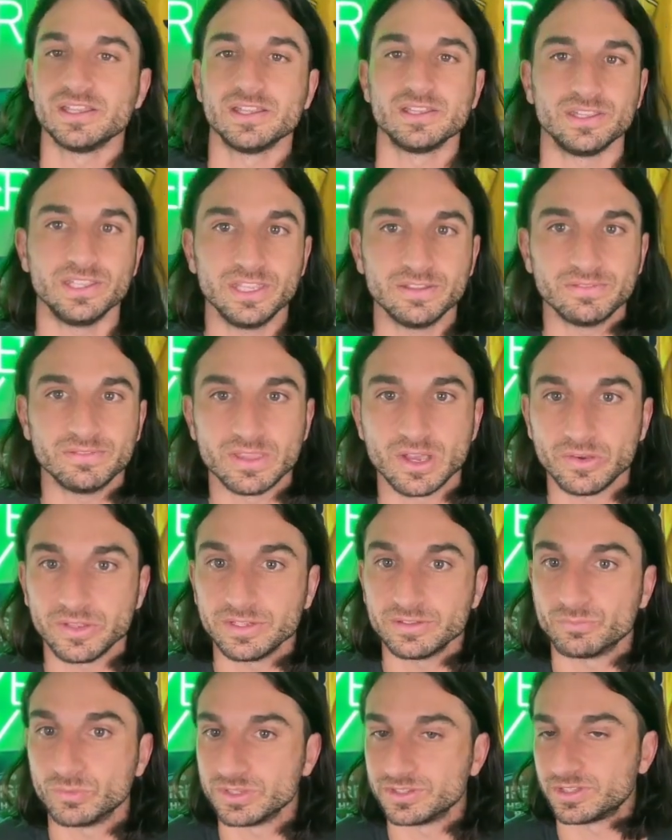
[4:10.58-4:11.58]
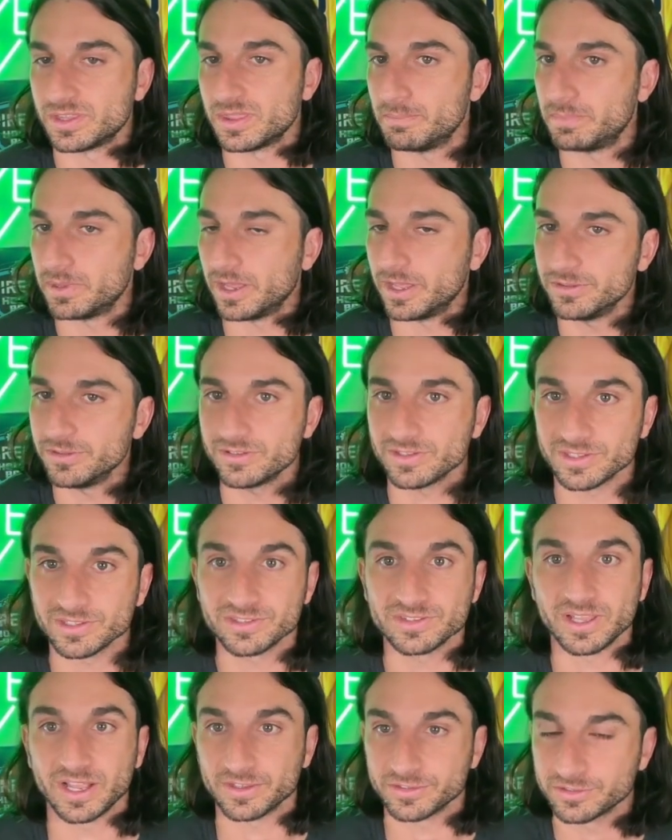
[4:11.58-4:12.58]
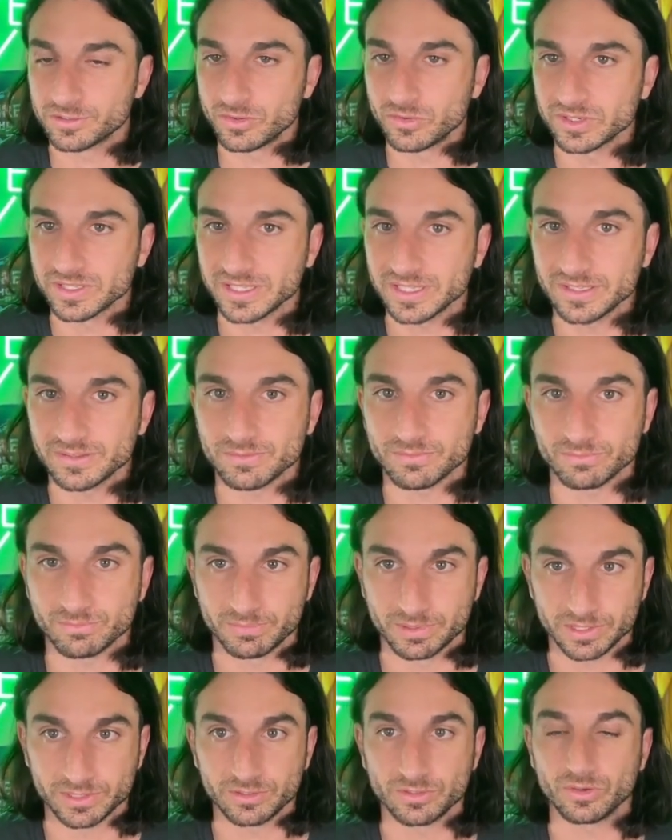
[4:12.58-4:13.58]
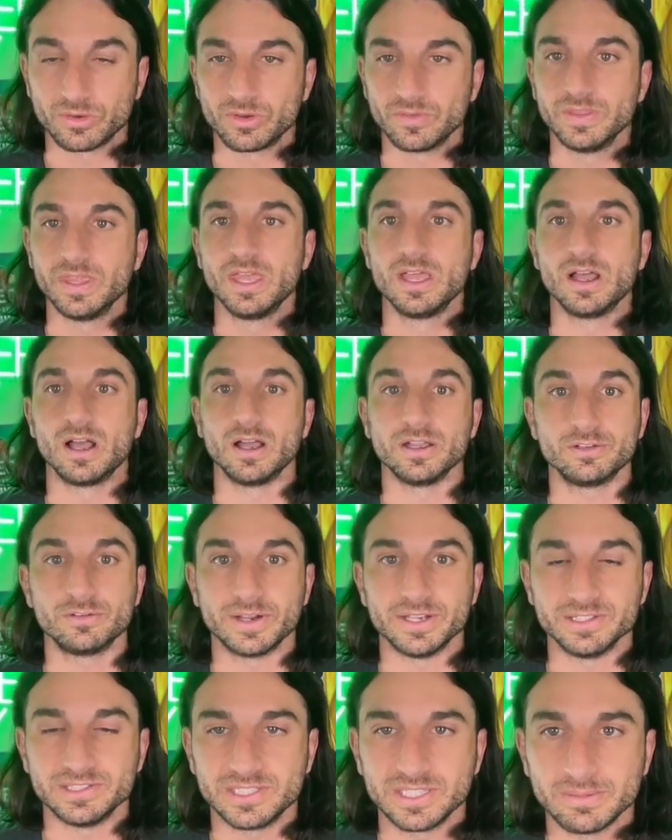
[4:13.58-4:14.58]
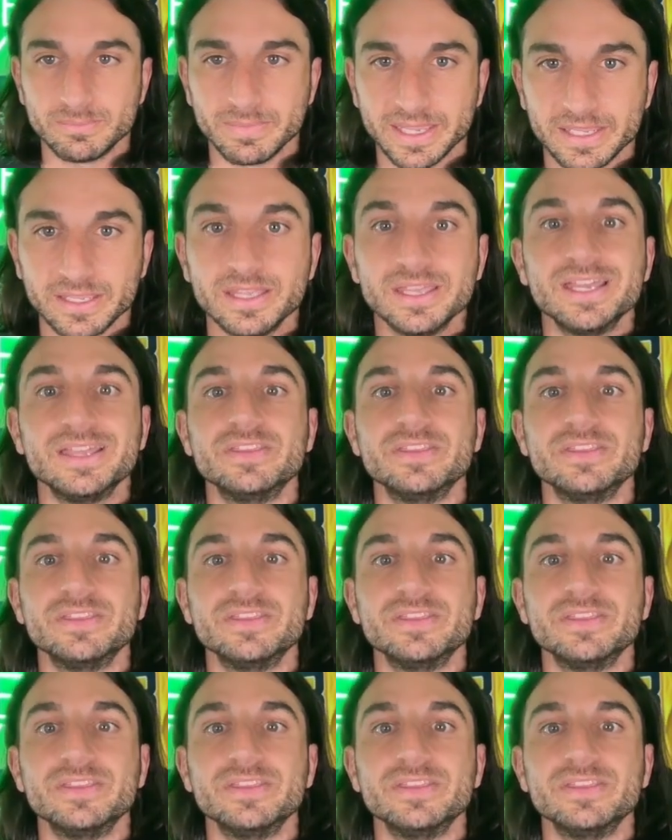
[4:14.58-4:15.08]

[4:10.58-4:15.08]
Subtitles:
even though he went to the bench, is not sulking and being told a great teammate.